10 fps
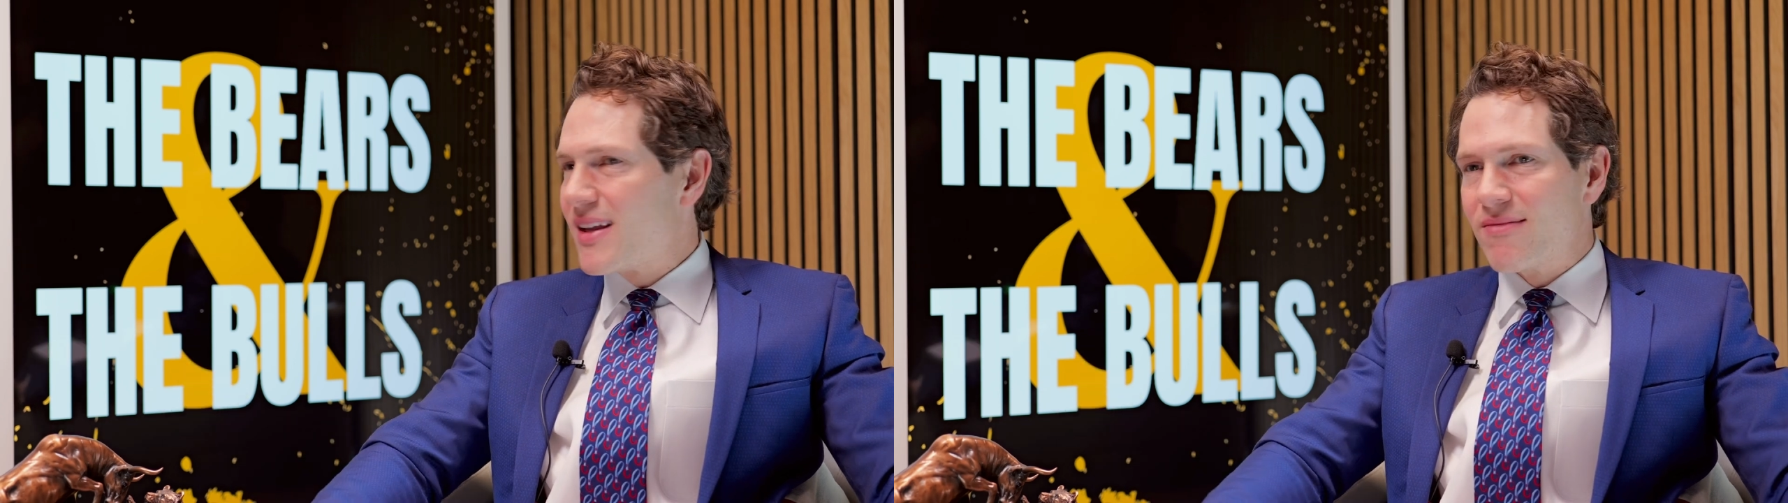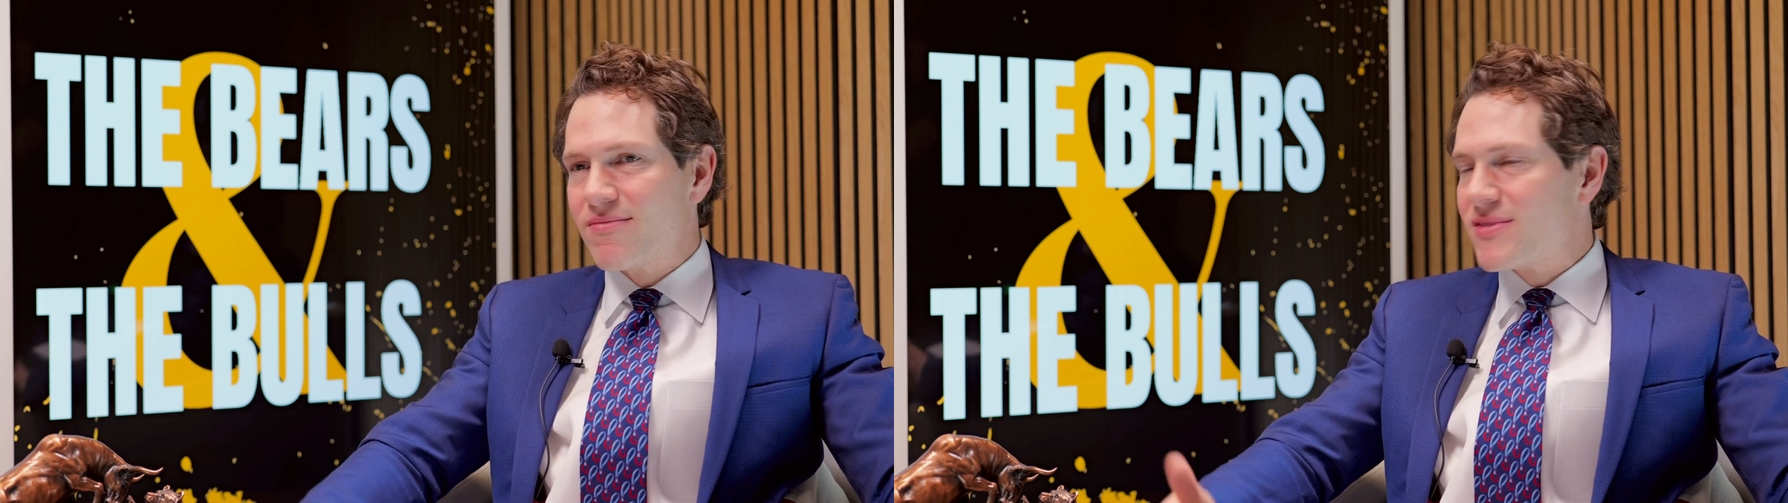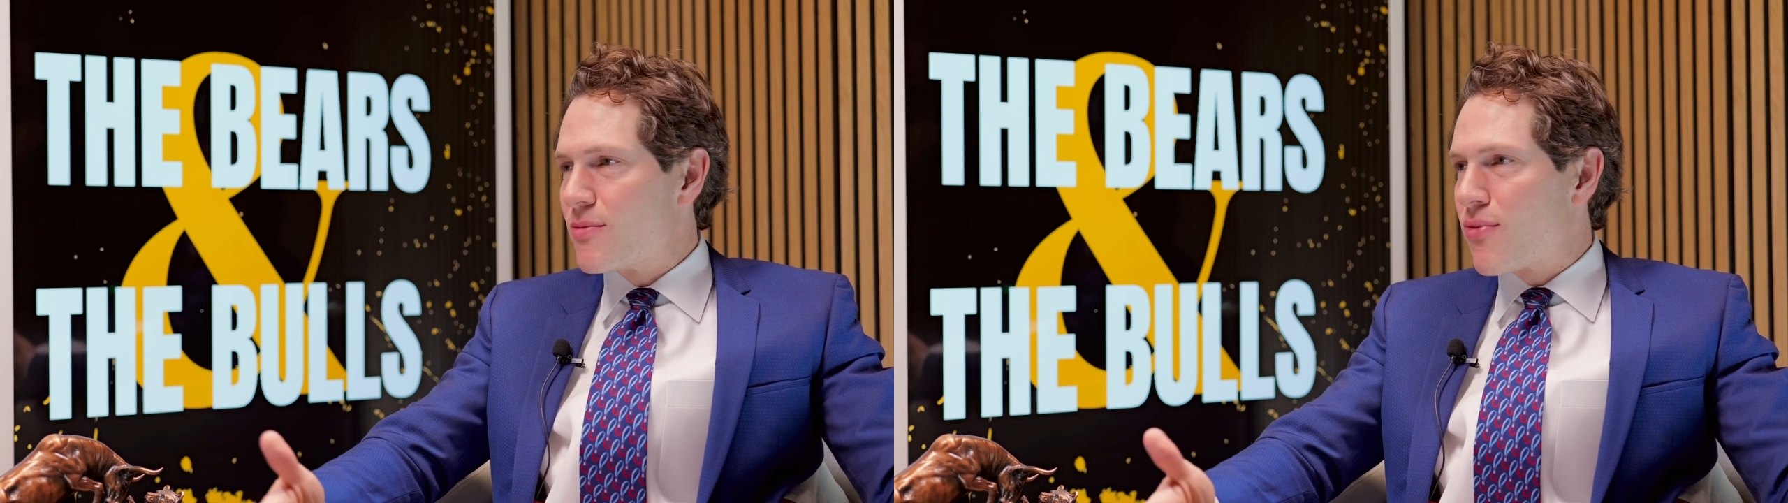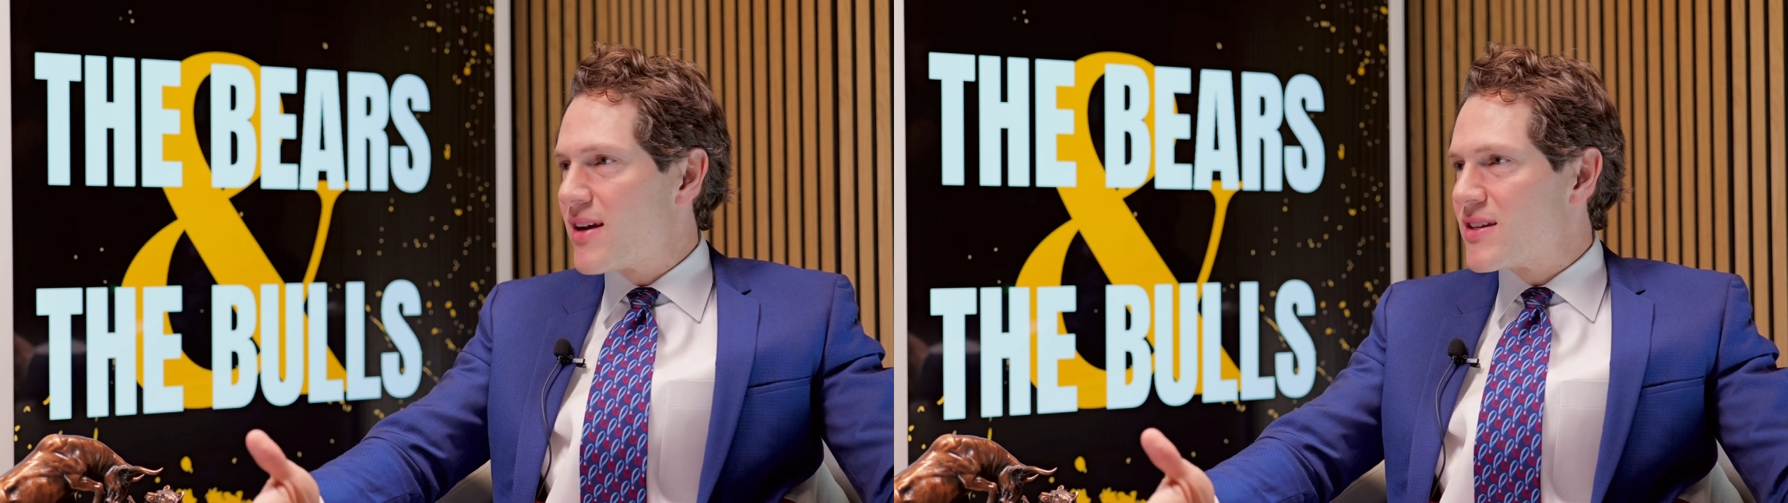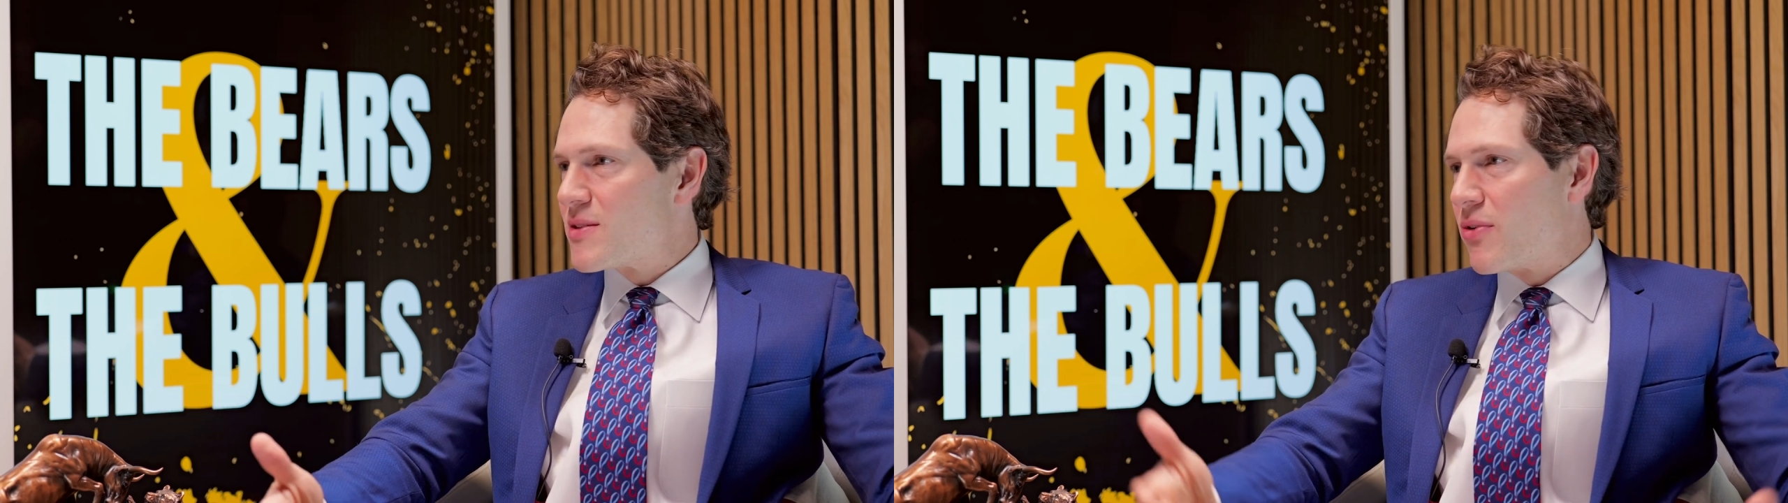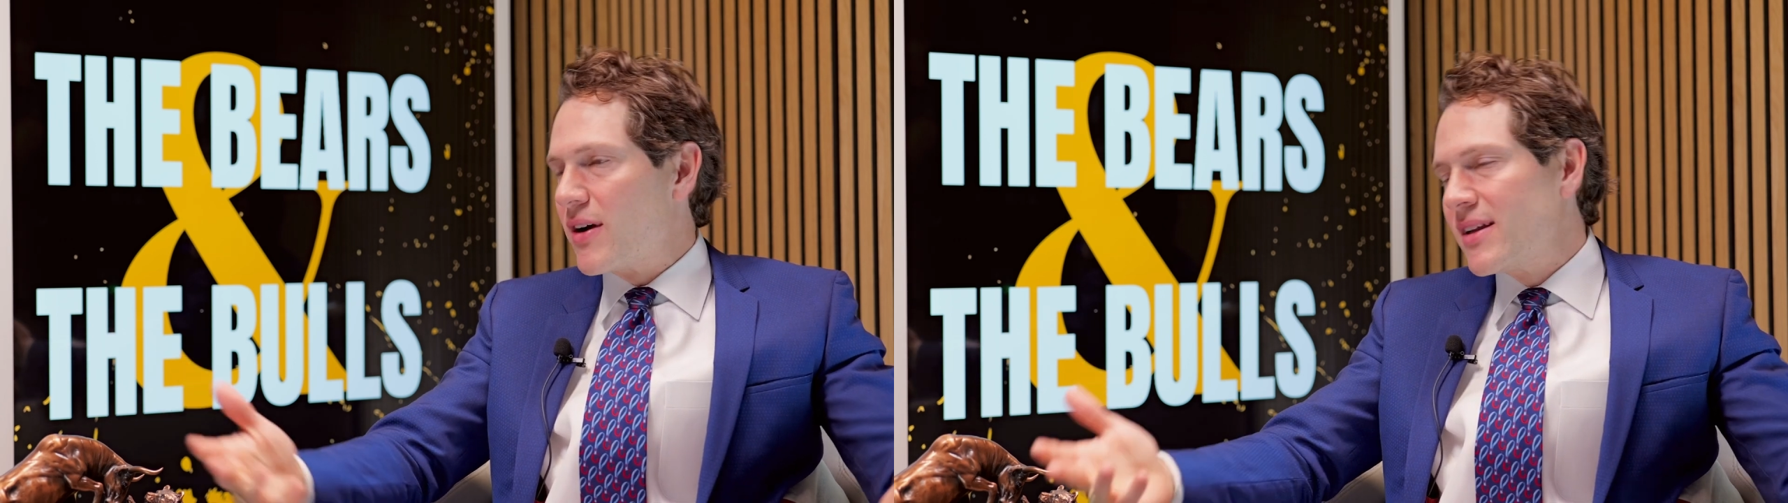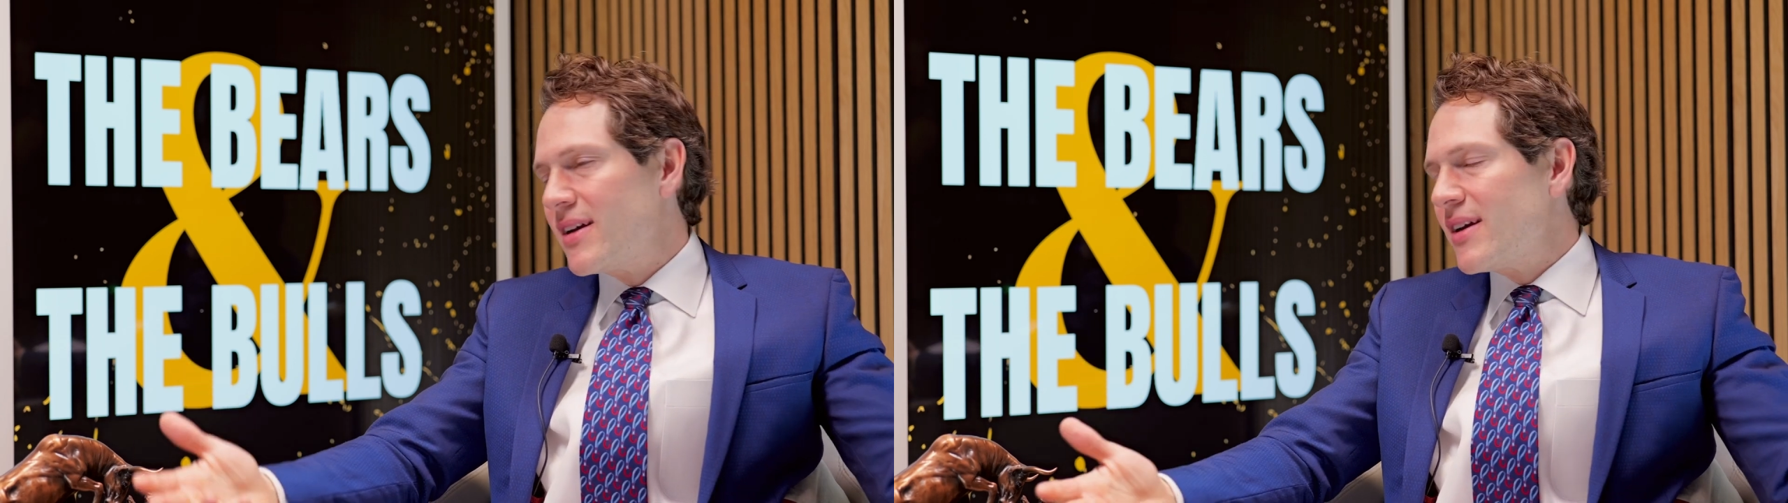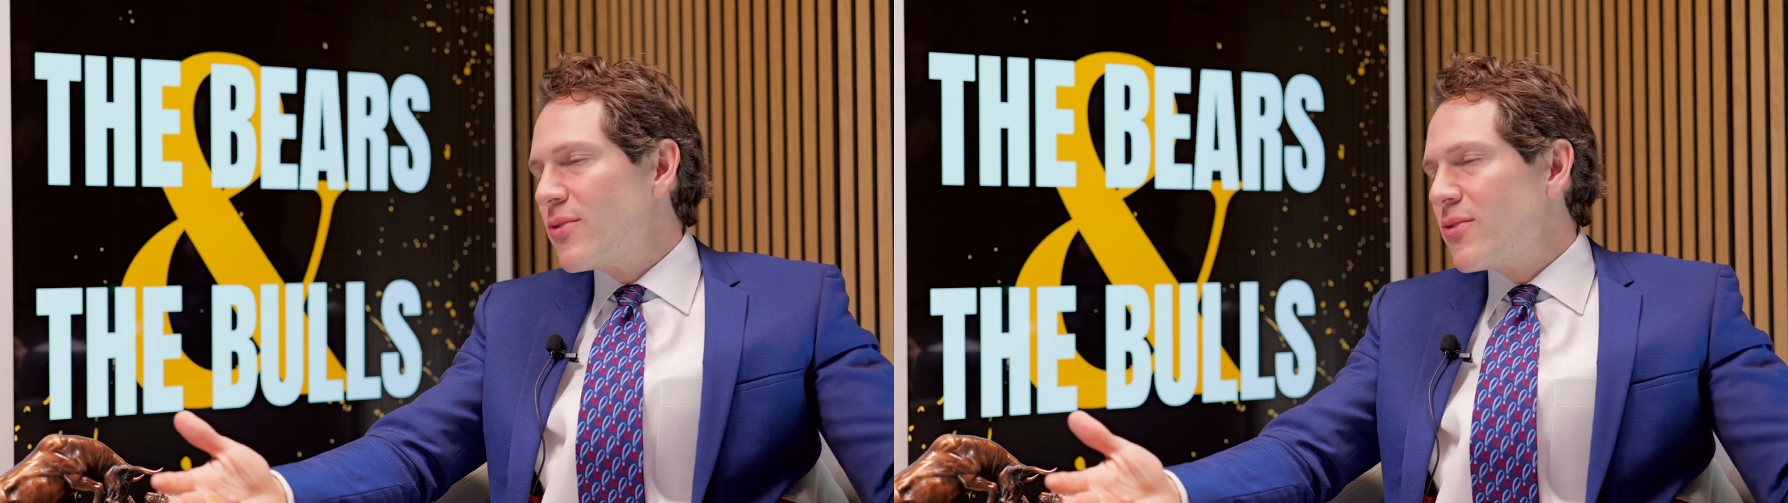and to Bryce's point,